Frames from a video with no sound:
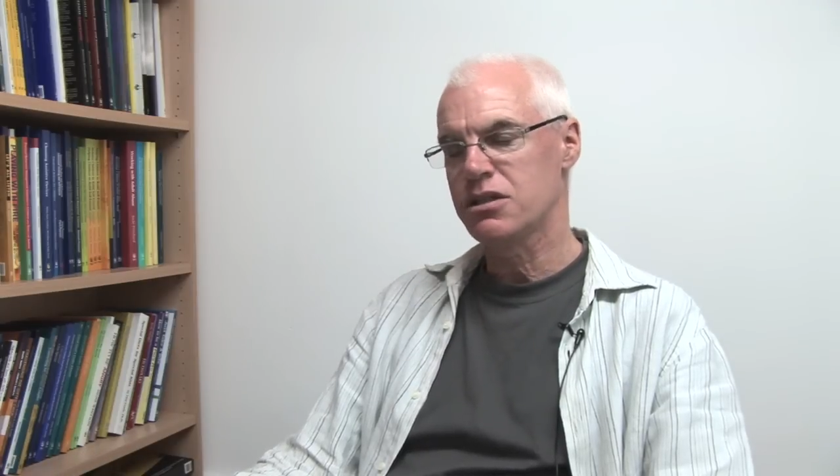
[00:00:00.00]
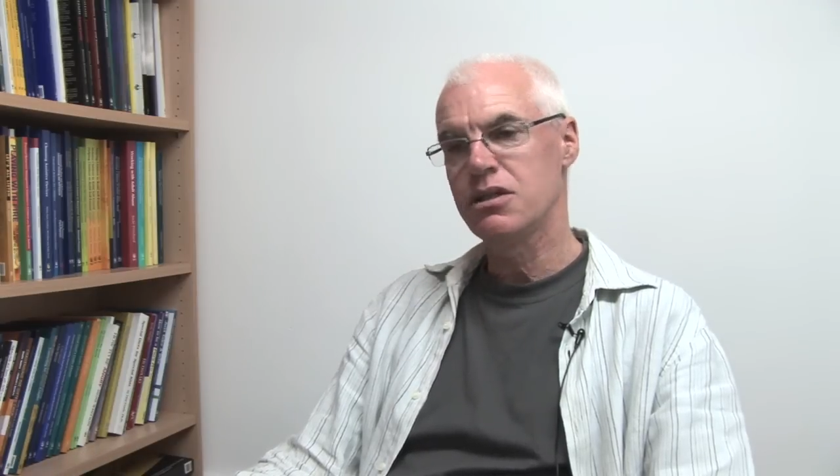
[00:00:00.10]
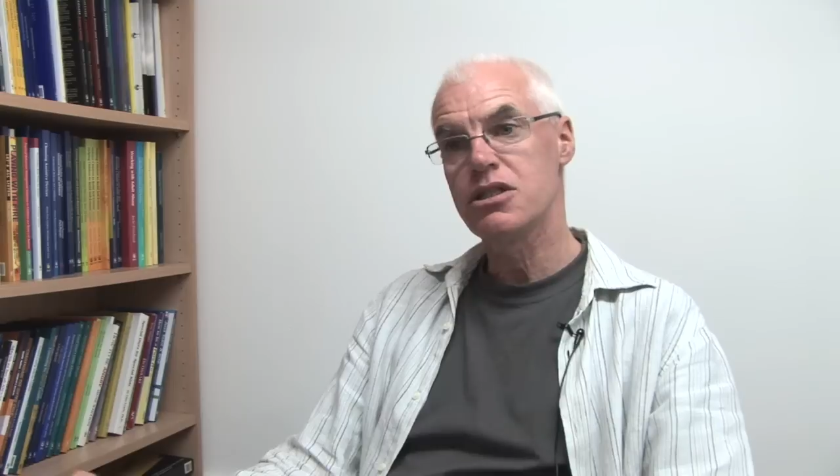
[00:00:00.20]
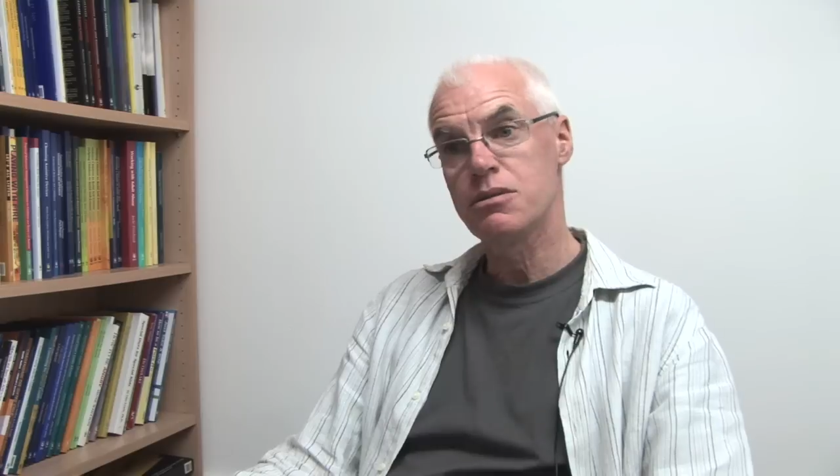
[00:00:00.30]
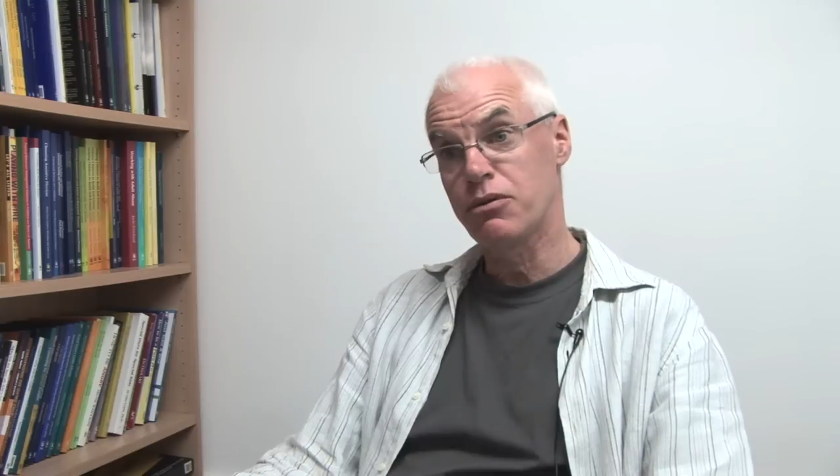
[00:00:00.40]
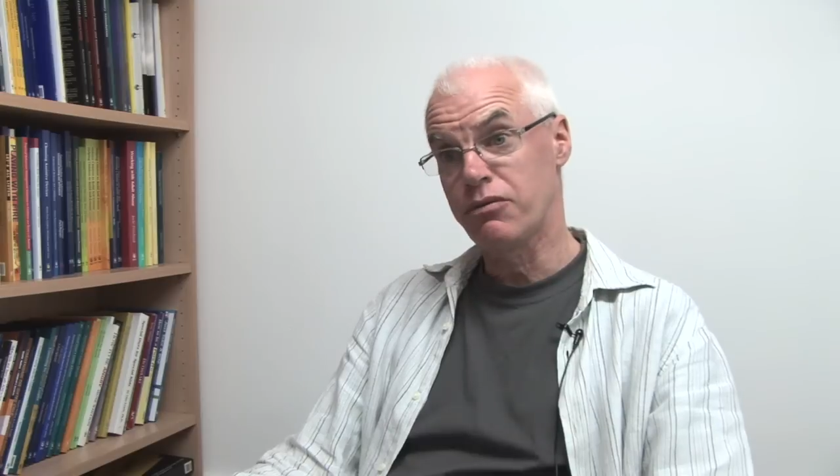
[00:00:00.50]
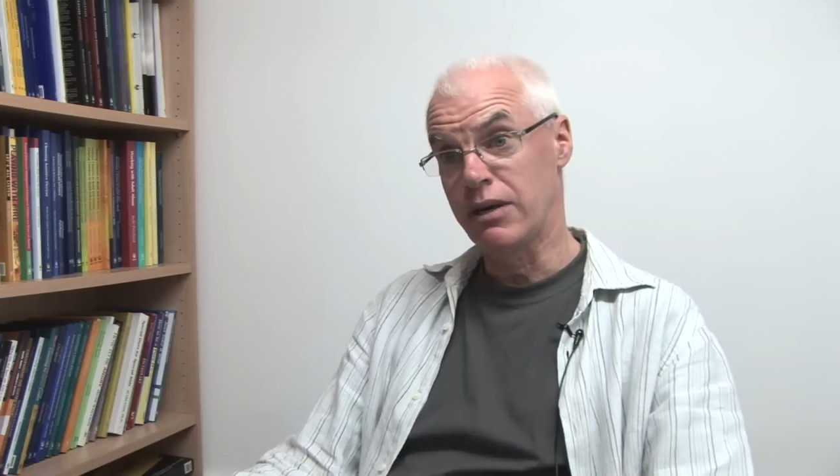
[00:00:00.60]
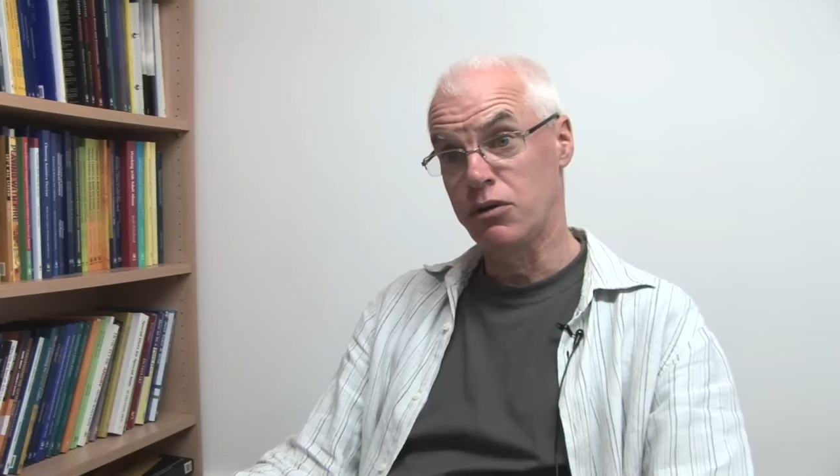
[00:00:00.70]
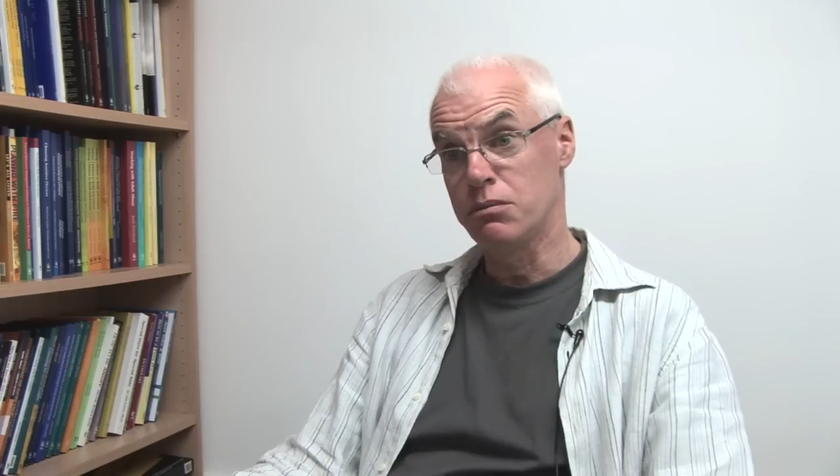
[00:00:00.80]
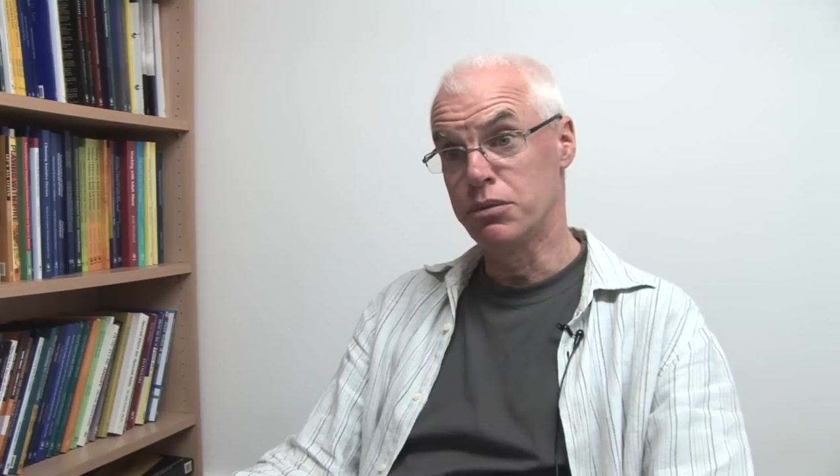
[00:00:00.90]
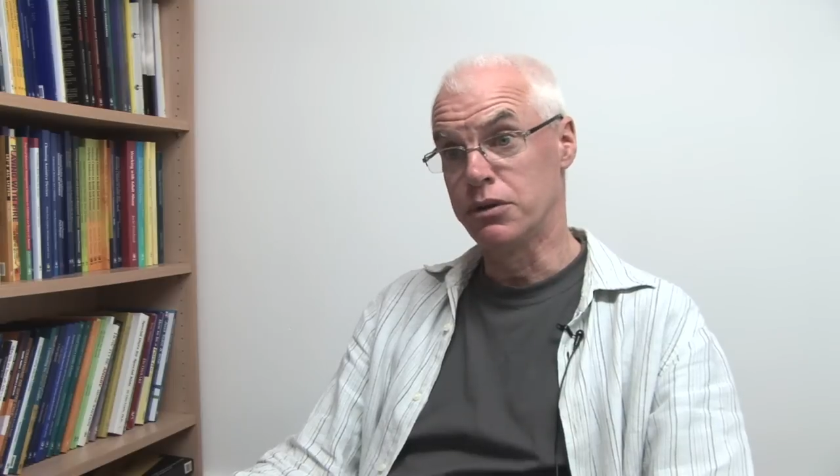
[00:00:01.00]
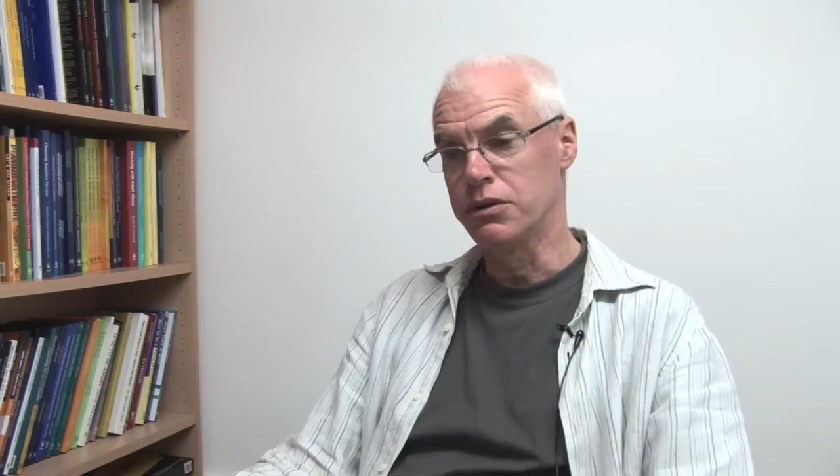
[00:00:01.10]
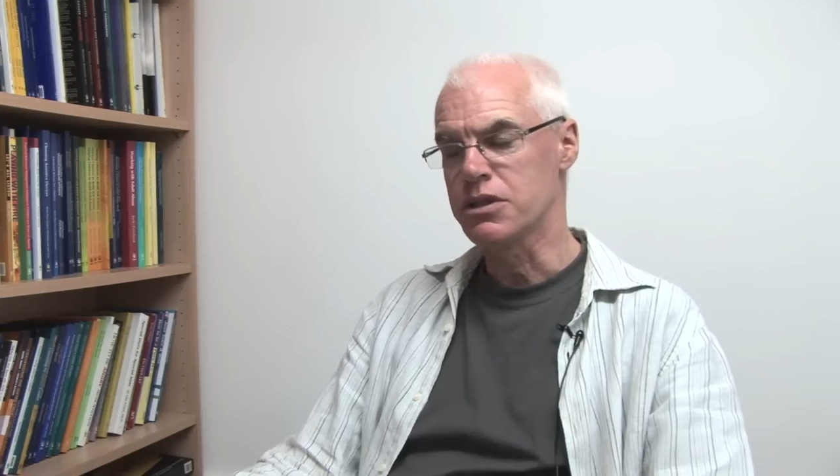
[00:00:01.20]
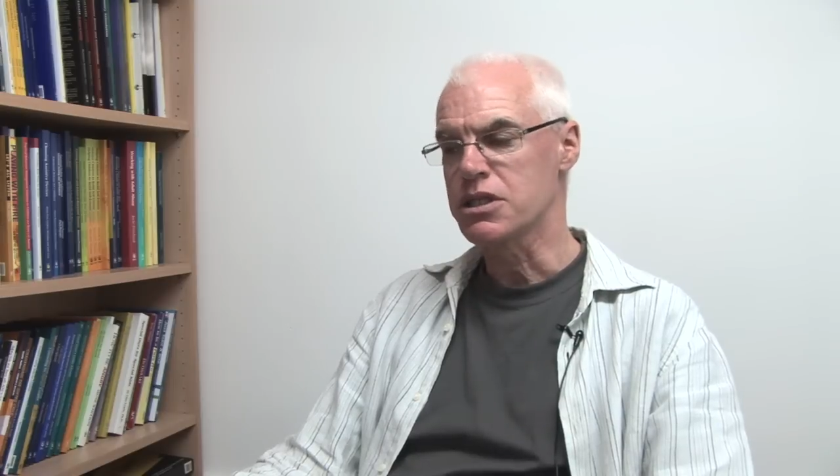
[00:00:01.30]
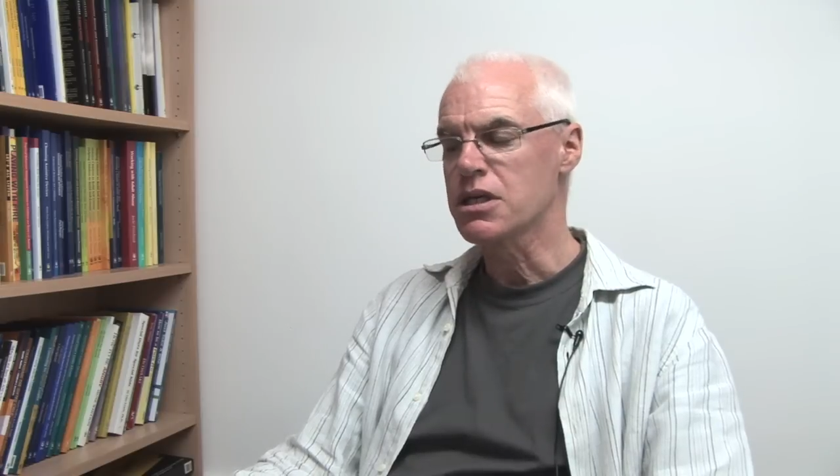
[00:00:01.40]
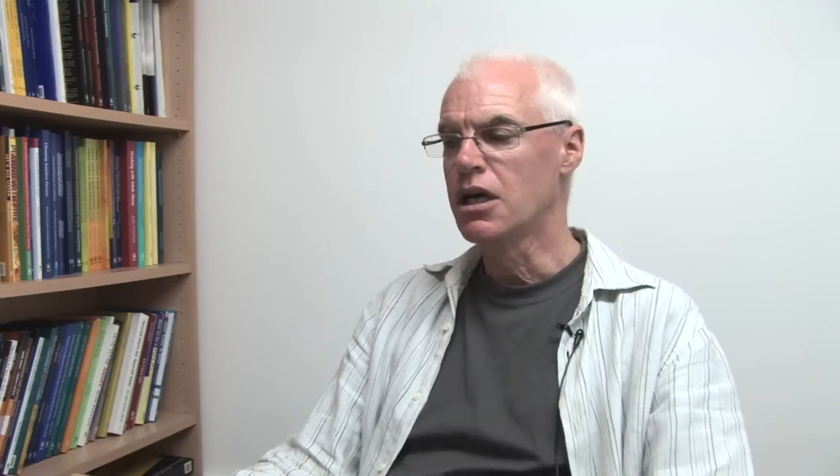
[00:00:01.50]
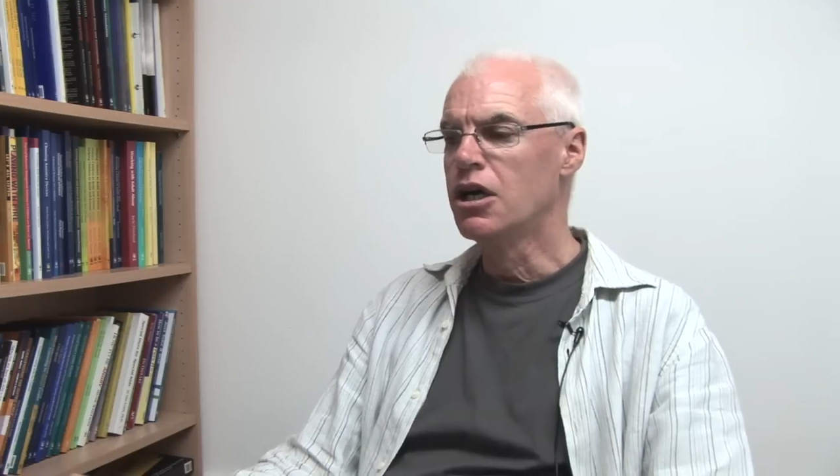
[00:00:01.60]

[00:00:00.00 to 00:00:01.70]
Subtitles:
and this is profoundly important, is